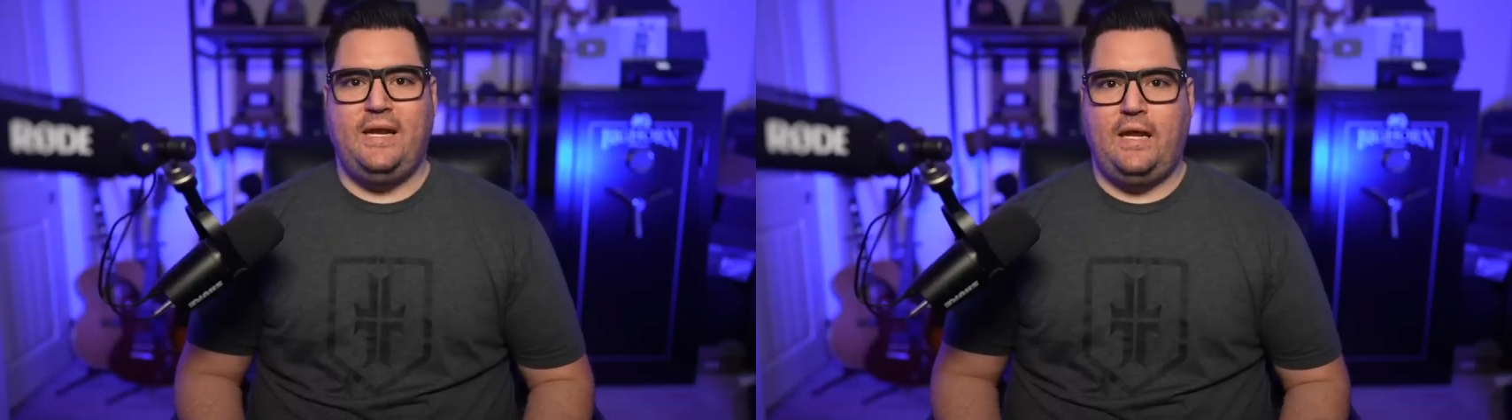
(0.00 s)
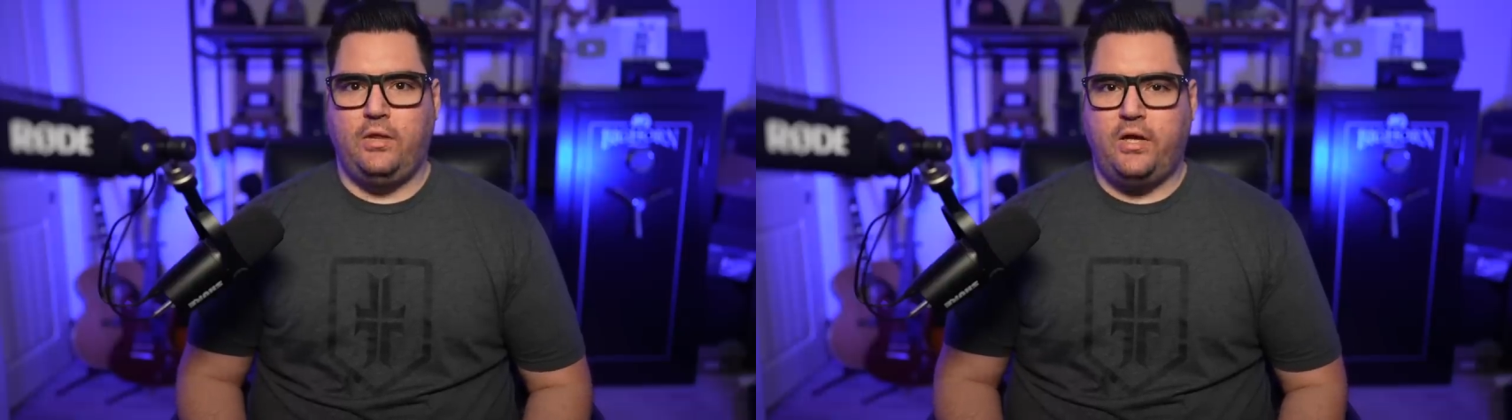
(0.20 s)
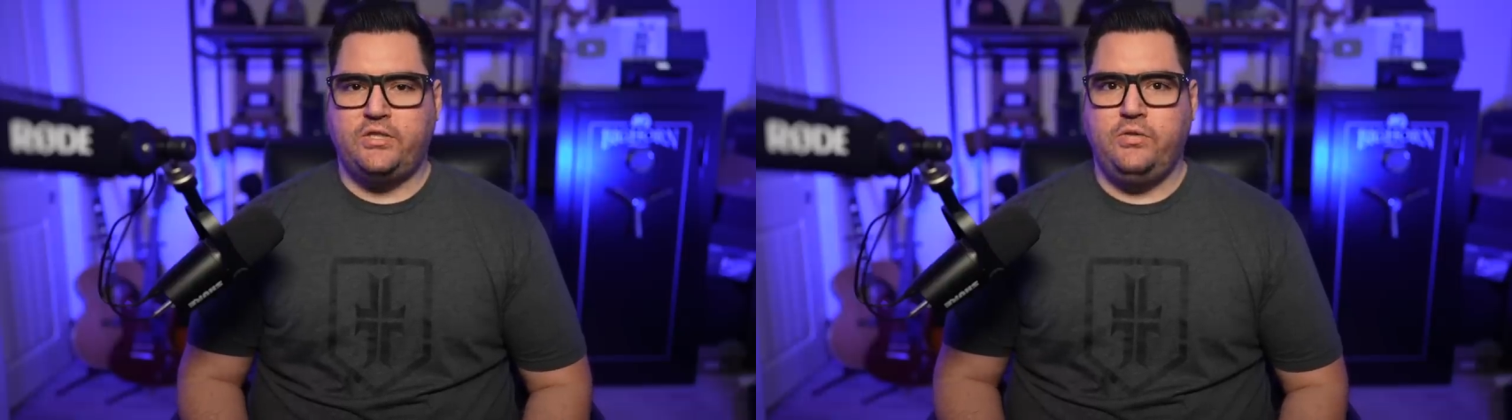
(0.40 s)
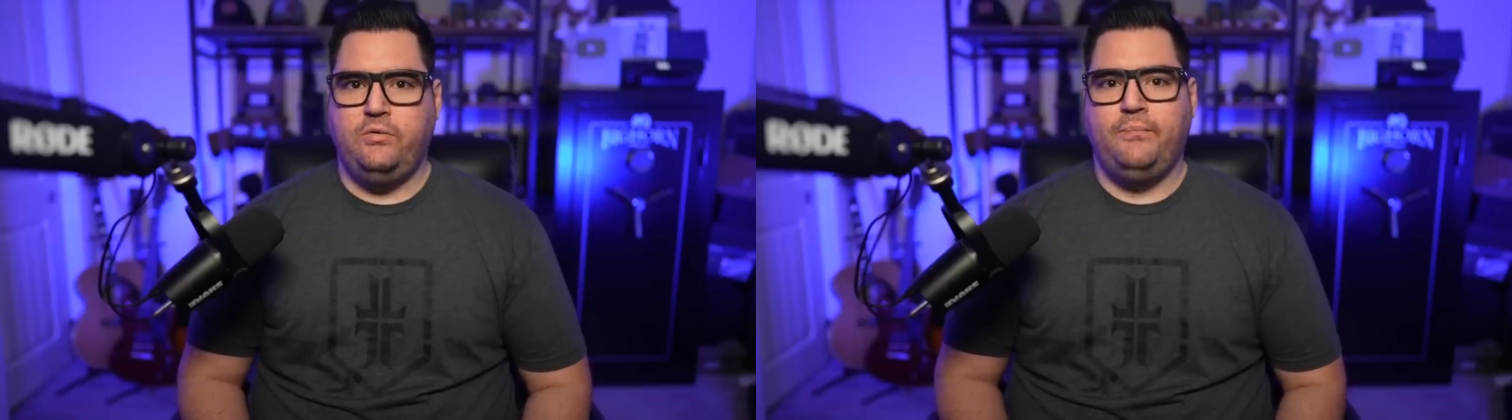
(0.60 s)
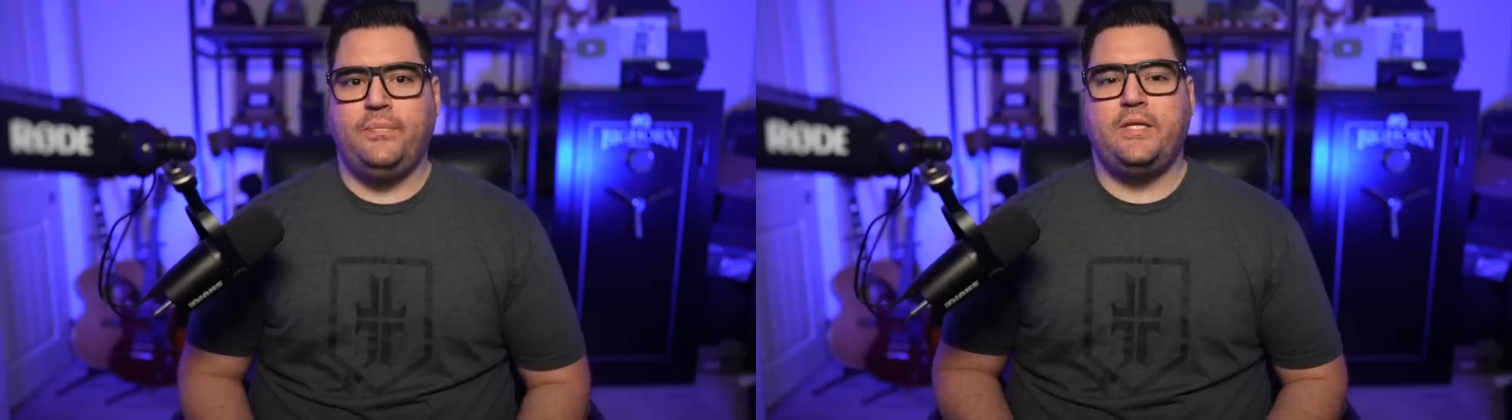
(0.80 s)
a
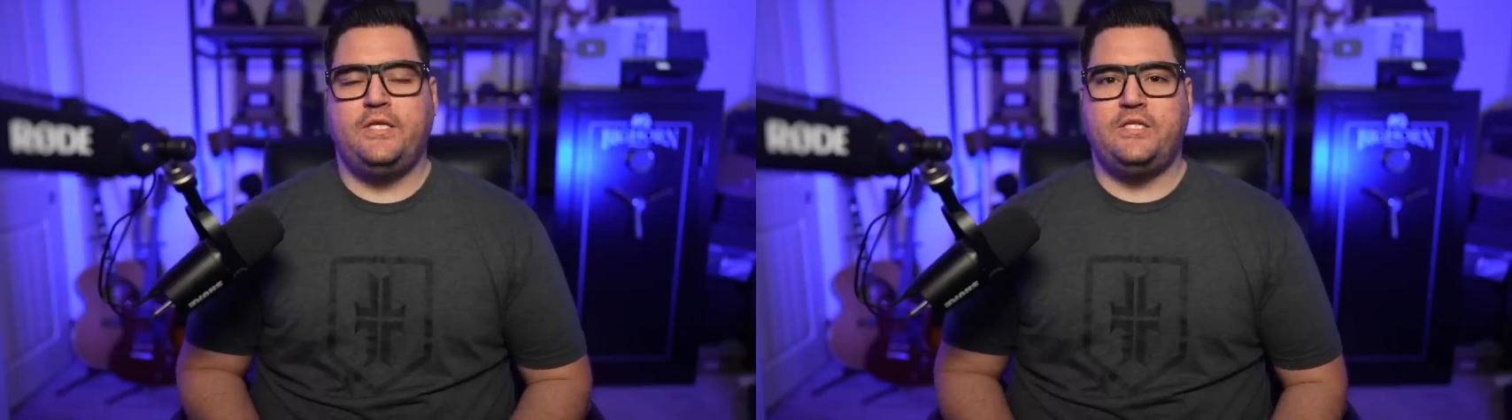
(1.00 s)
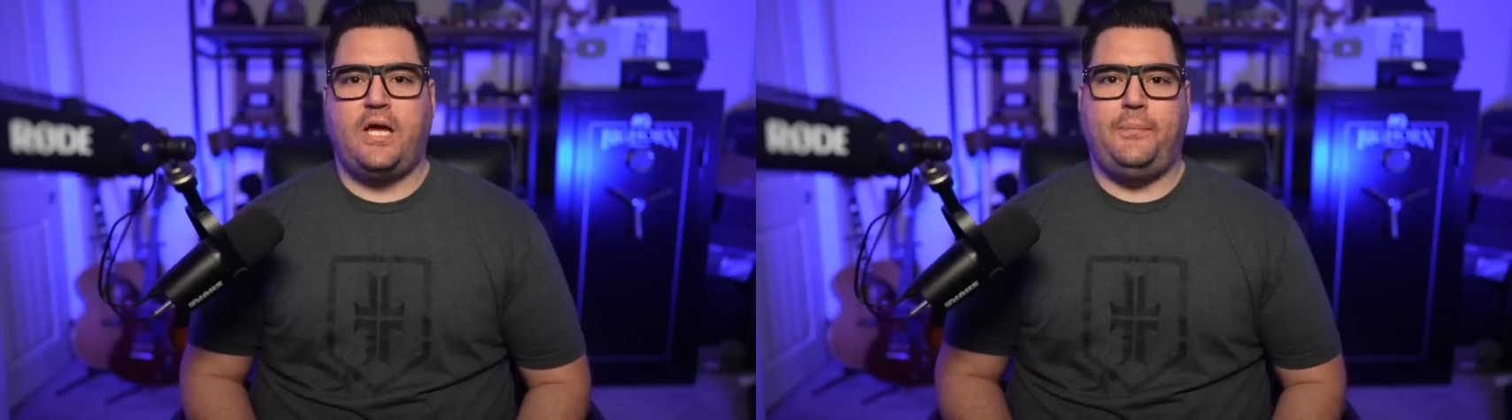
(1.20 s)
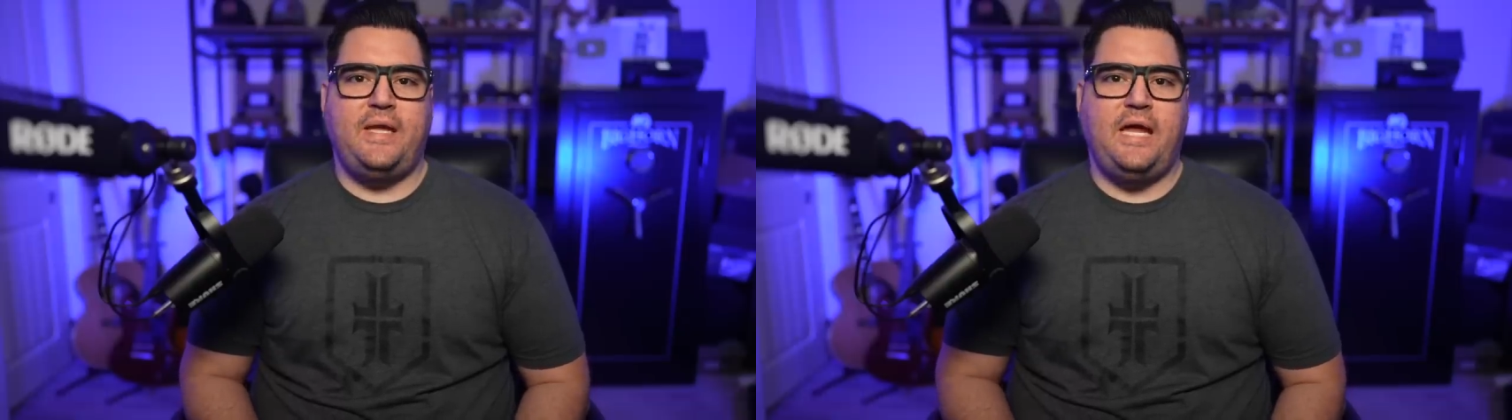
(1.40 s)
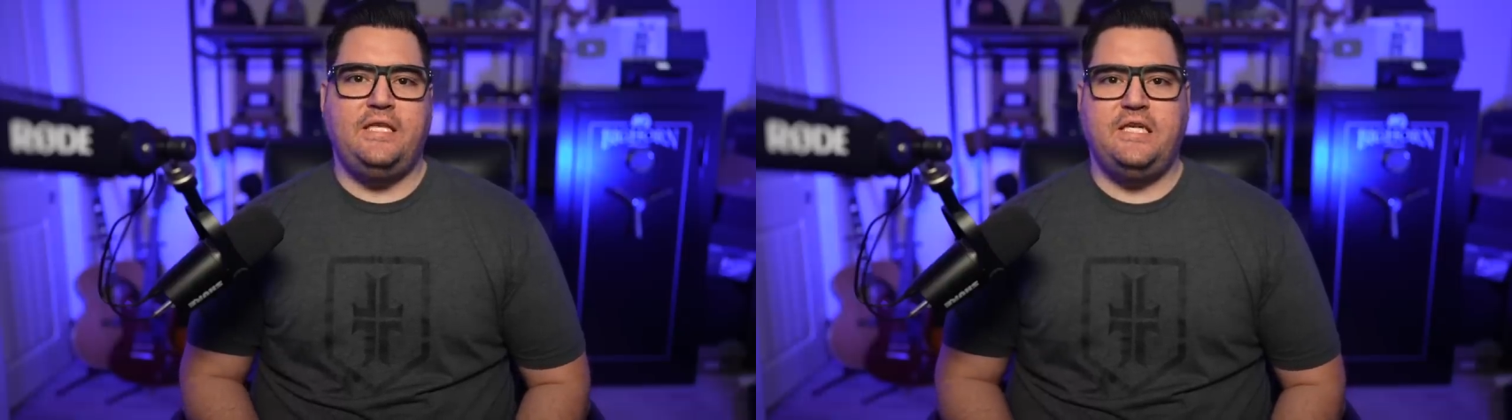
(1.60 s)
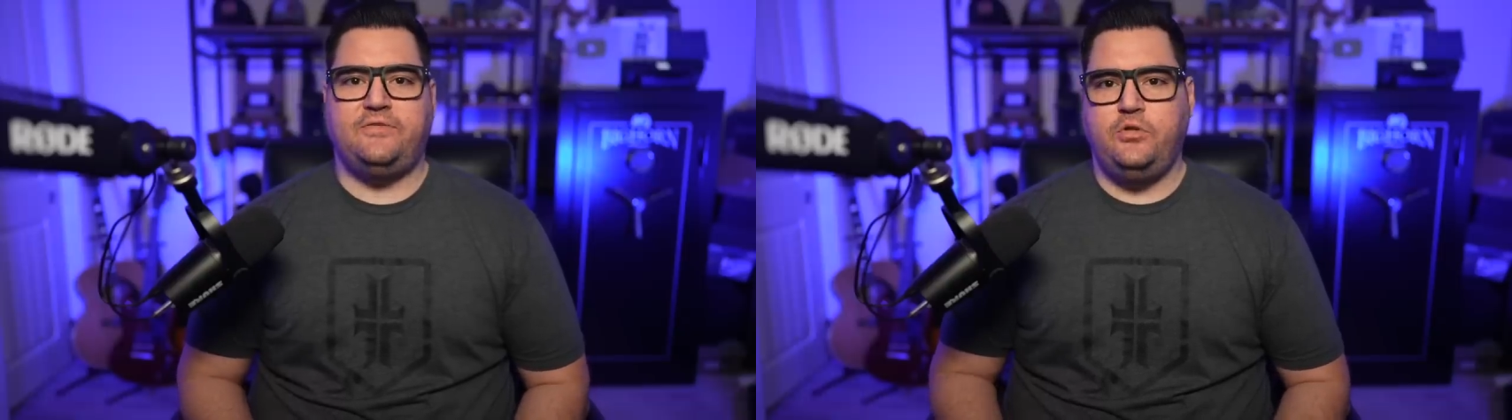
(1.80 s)
lawsuit to stop the
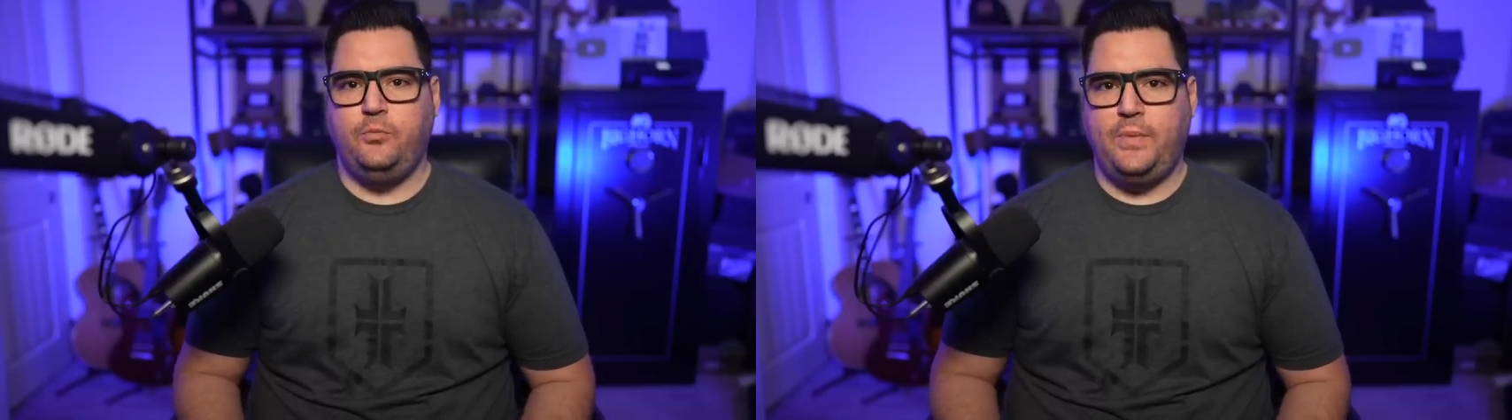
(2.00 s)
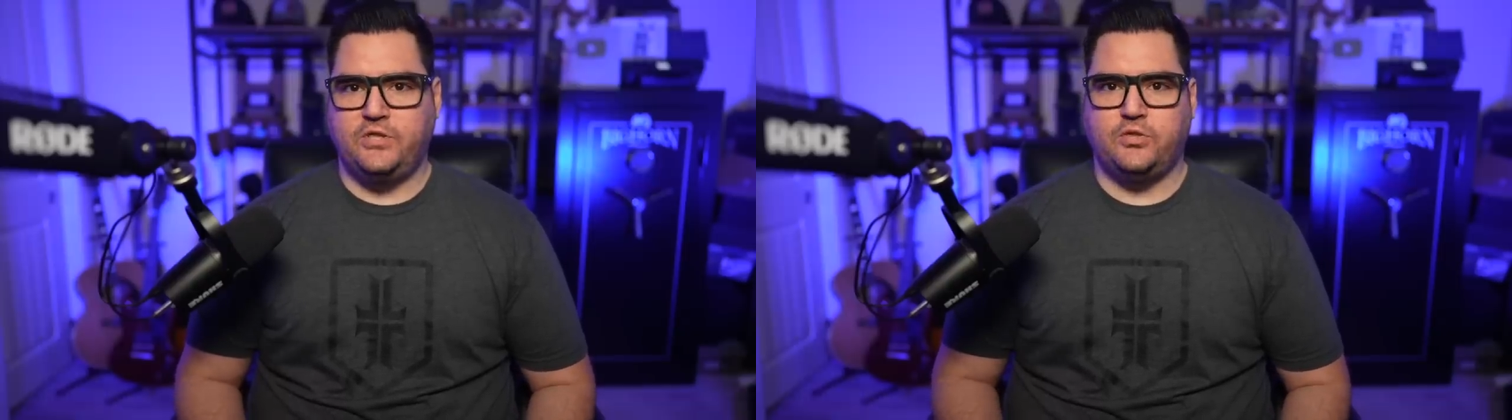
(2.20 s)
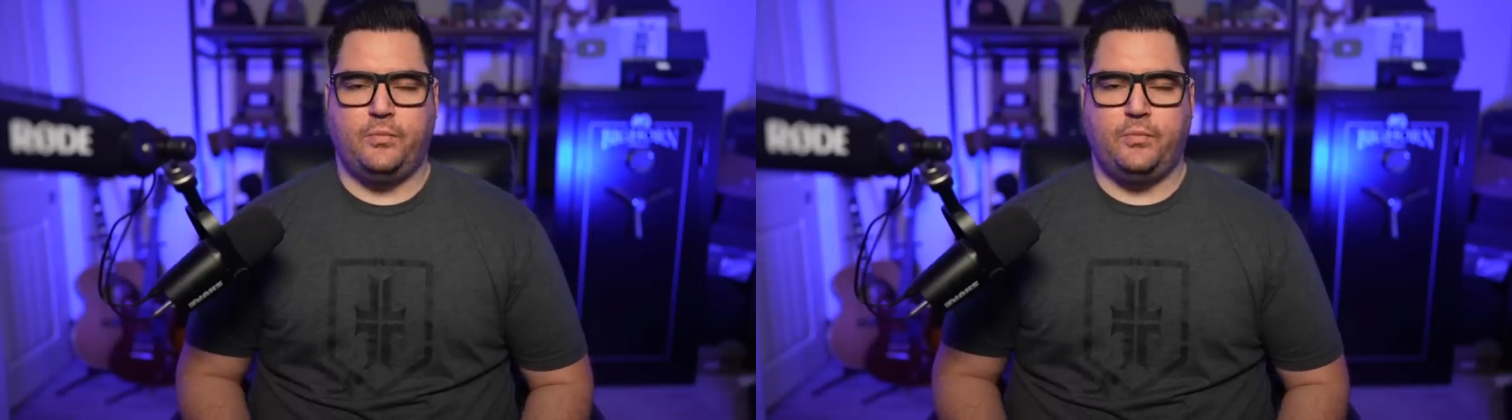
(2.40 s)
ATF's new pistol